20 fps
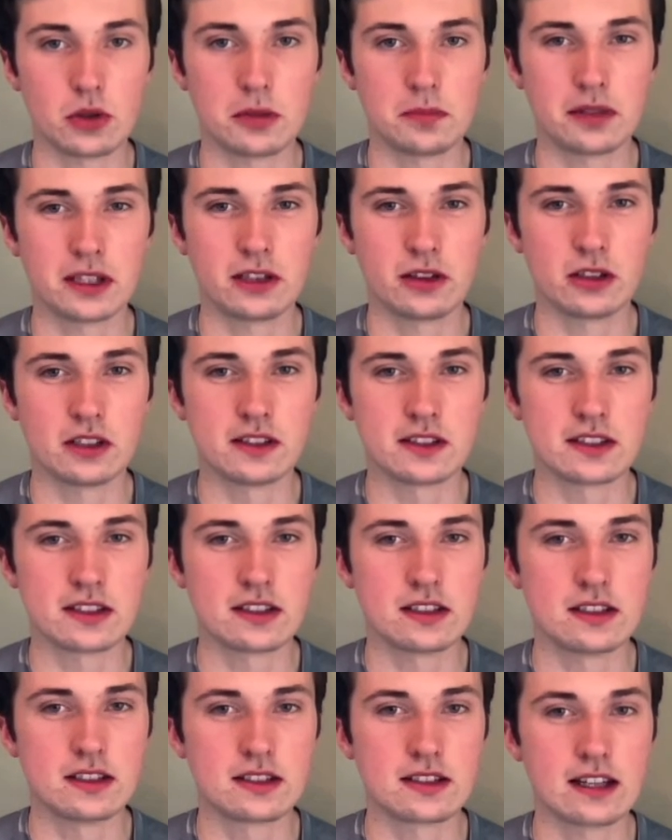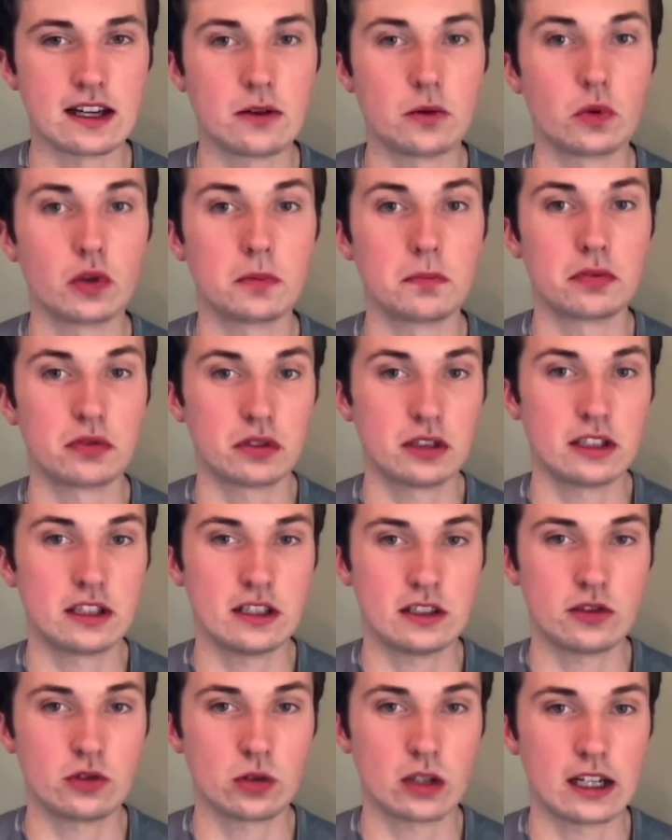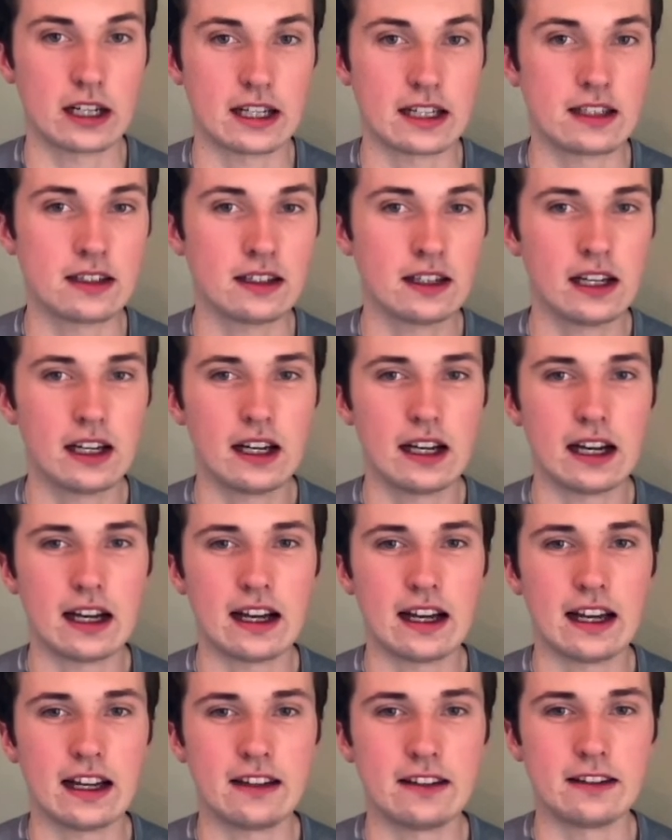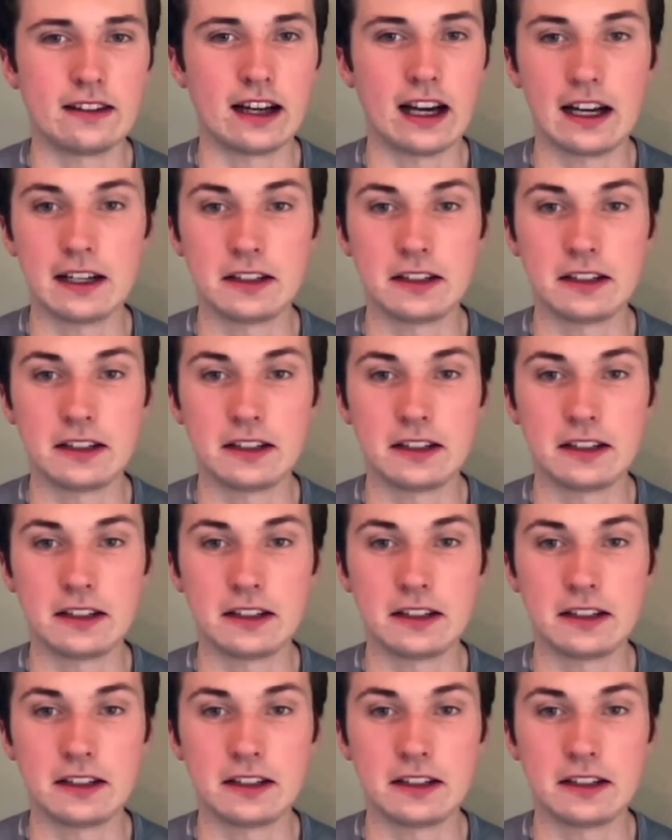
appearances that were pretty great, and I